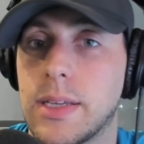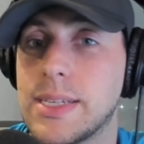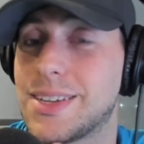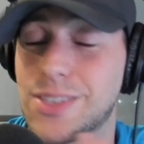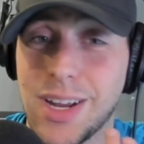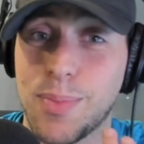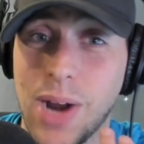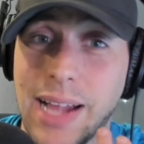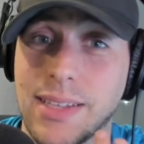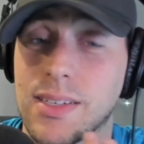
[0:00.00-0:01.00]
He's also got to
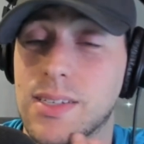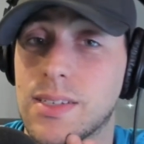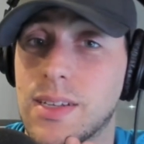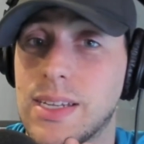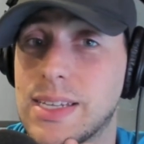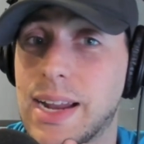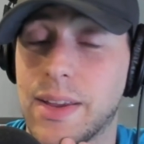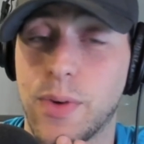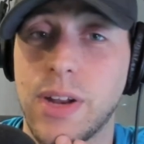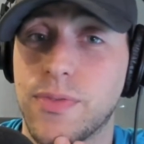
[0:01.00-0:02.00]
practice and he's got to
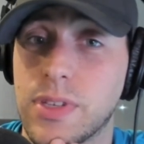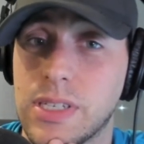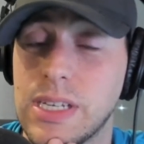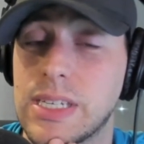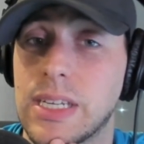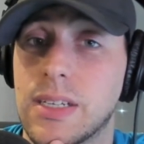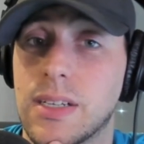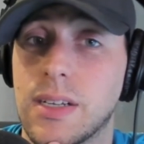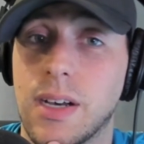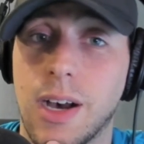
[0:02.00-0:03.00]
get ready for the season.
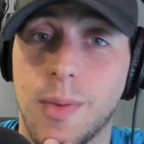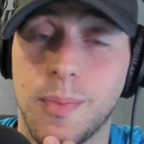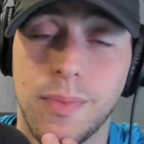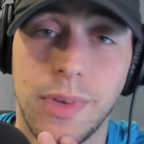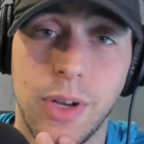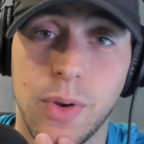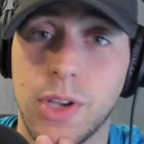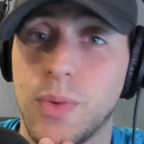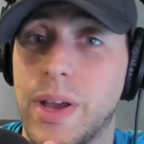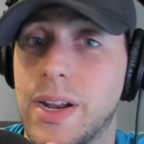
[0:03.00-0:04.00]
Um, you know, a
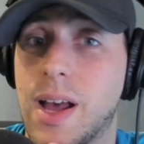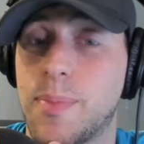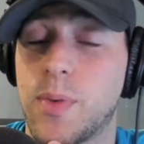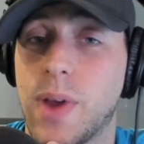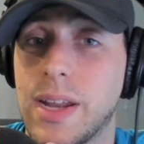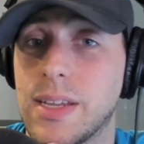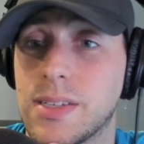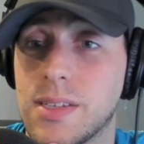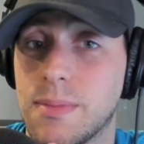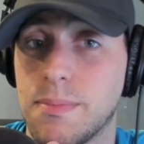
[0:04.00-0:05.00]
good way to not be ready is
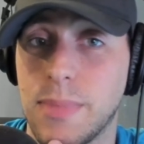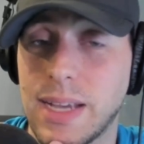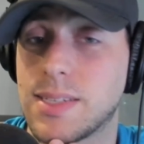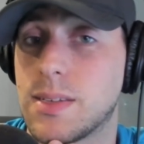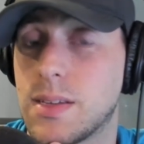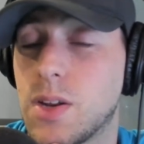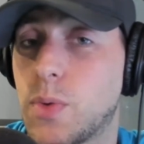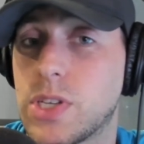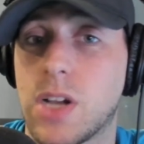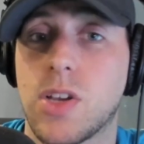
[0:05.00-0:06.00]
to mix. You know,
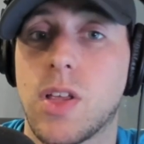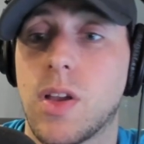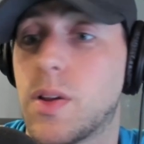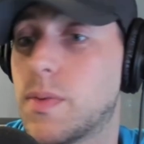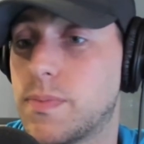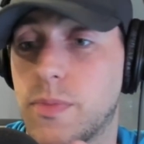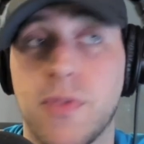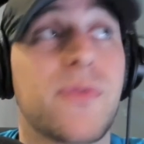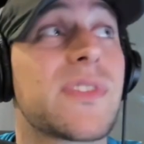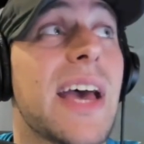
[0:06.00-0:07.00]
we talked all, uh,
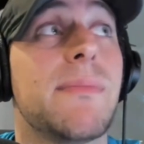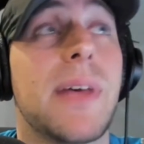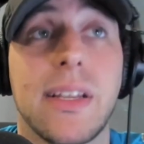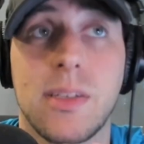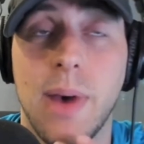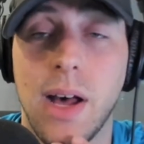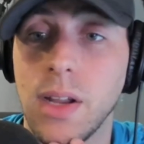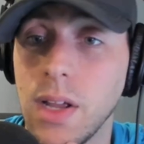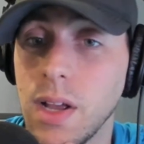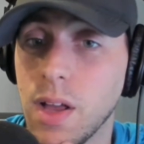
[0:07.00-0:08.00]
10 minutes about
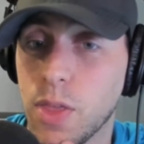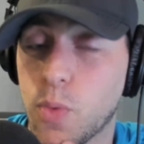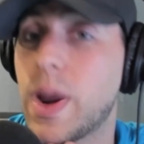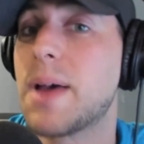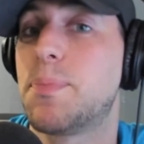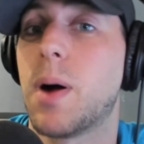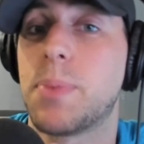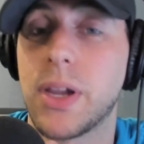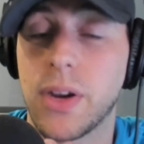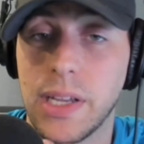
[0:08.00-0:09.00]
the ramp up
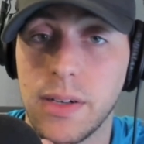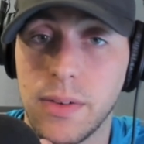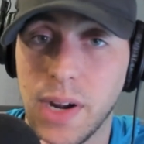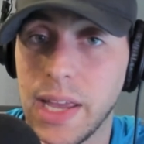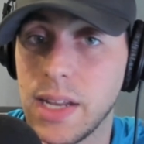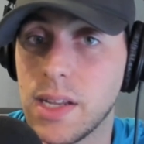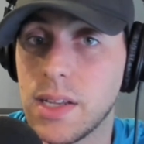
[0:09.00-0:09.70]
period, right?